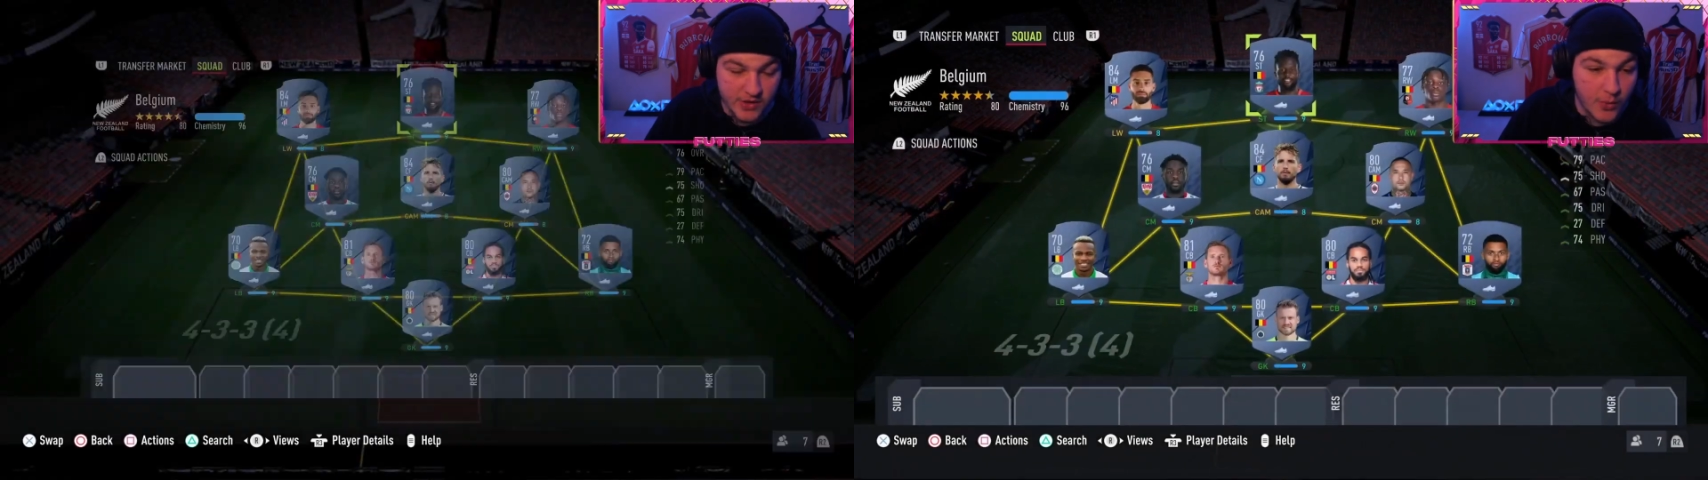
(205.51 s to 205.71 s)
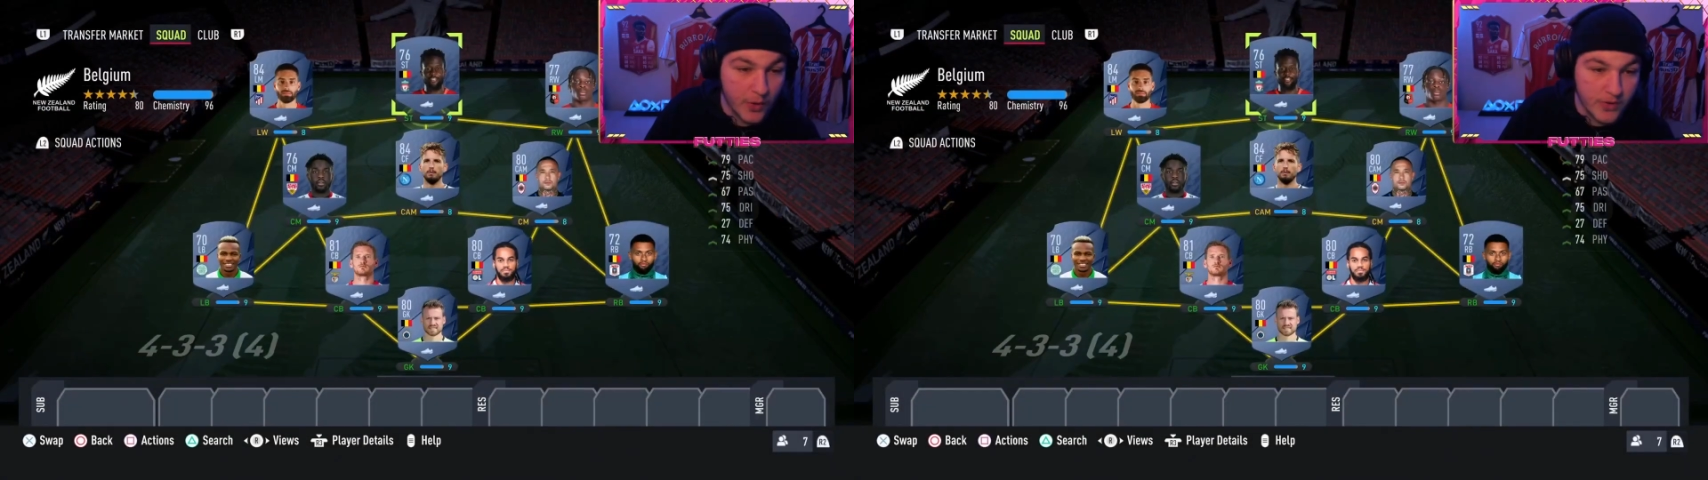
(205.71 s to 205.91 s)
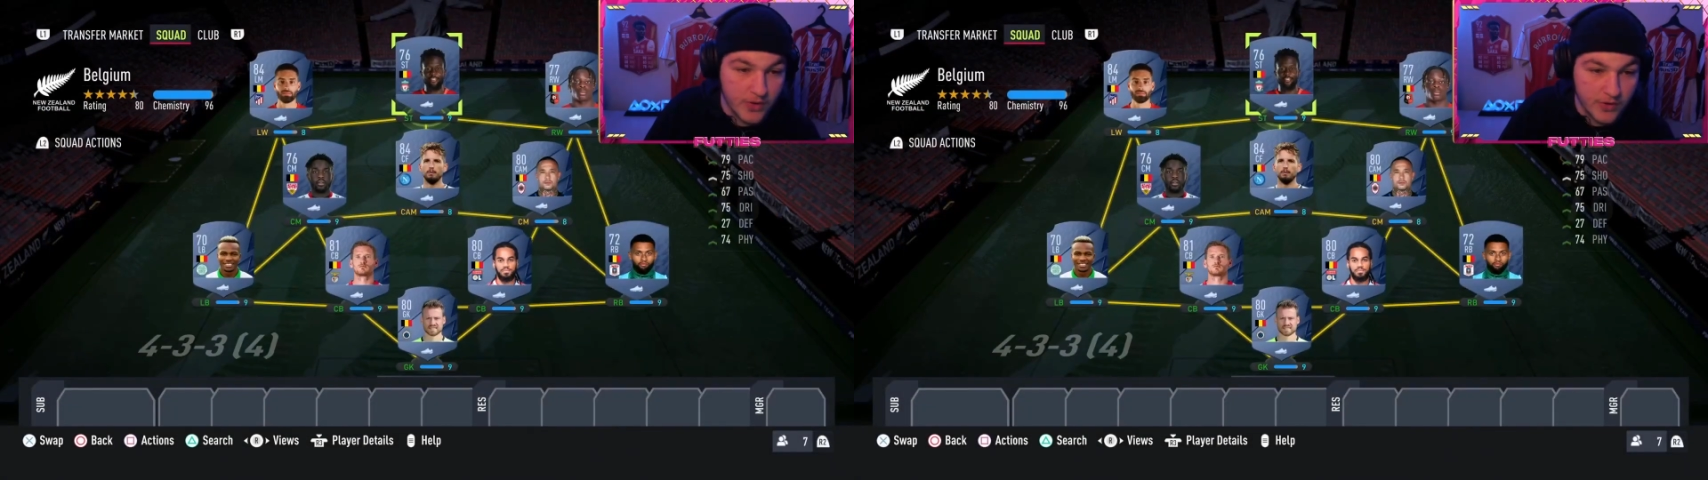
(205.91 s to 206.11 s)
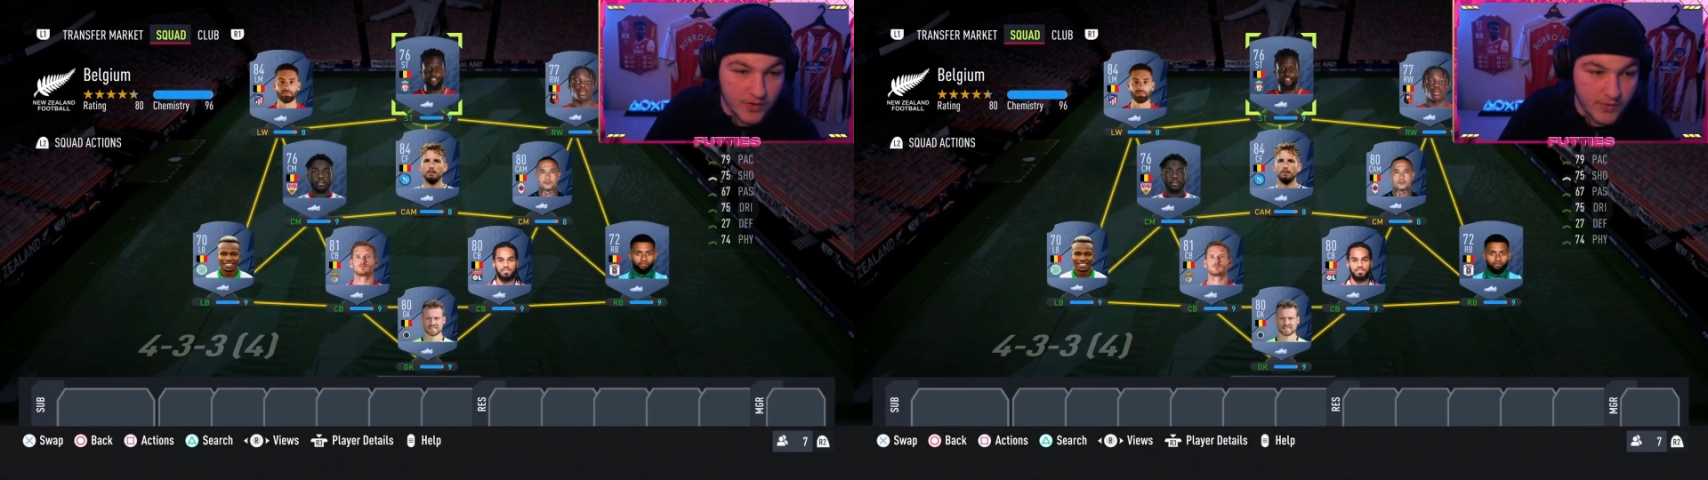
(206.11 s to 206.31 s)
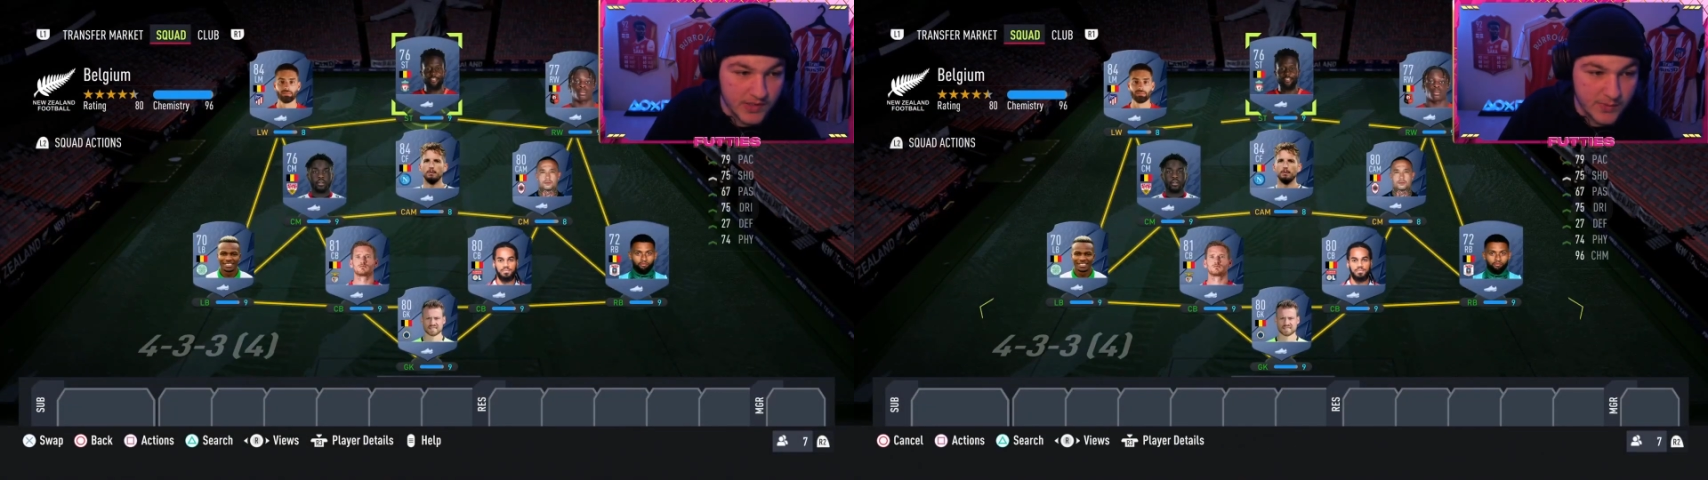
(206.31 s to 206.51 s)
so what you could
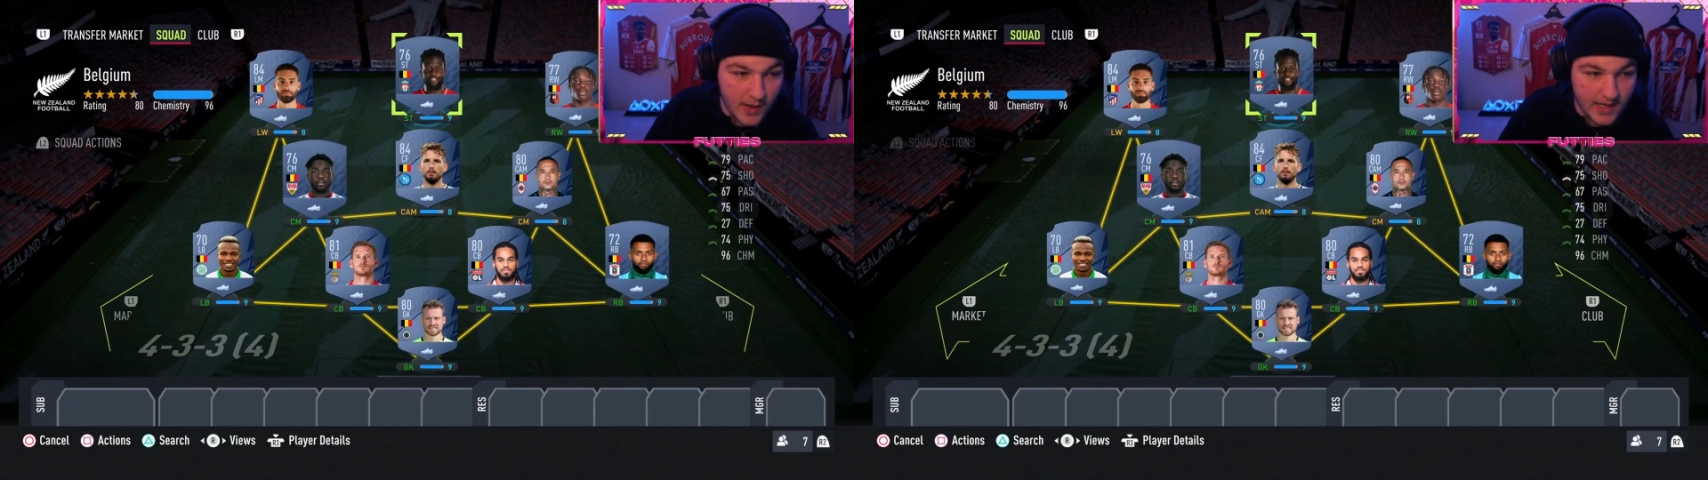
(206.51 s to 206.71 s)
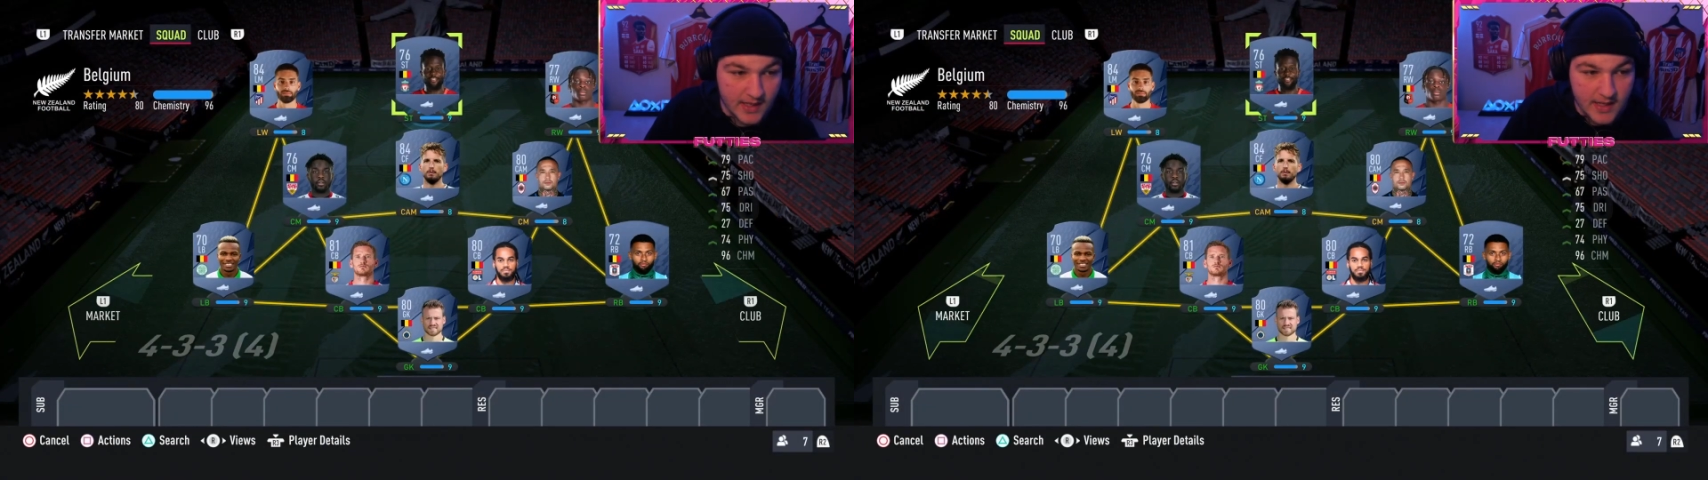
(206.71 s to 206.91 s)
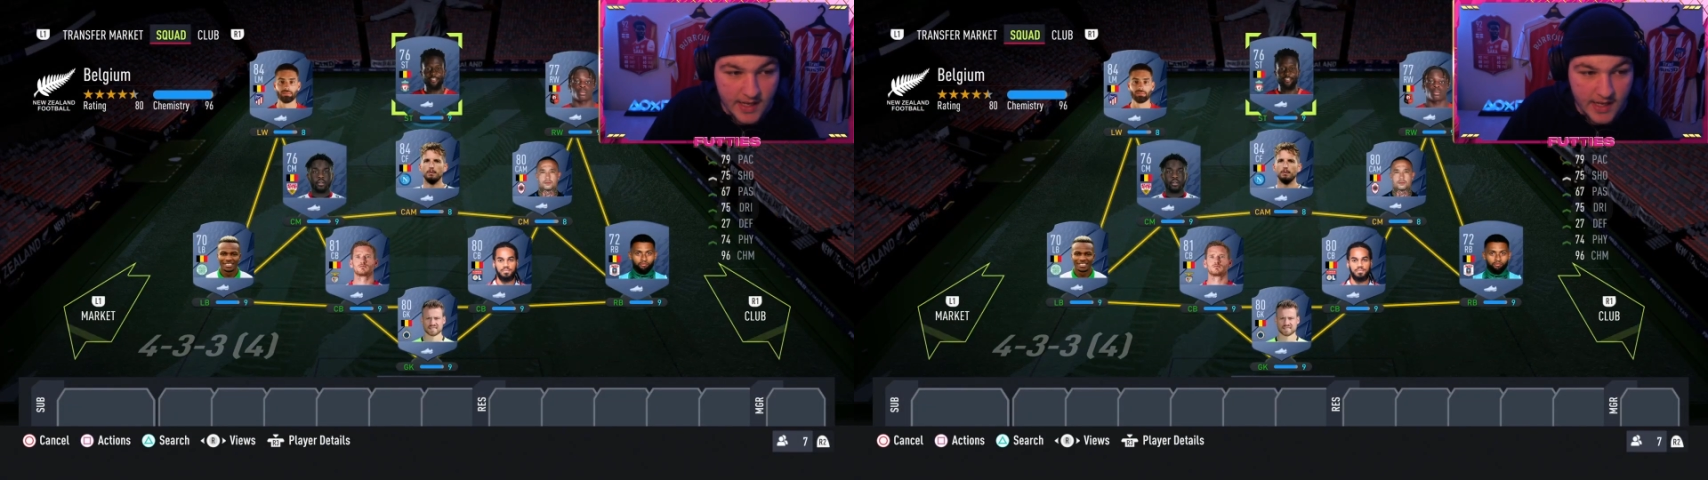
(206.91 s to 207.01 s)
do as well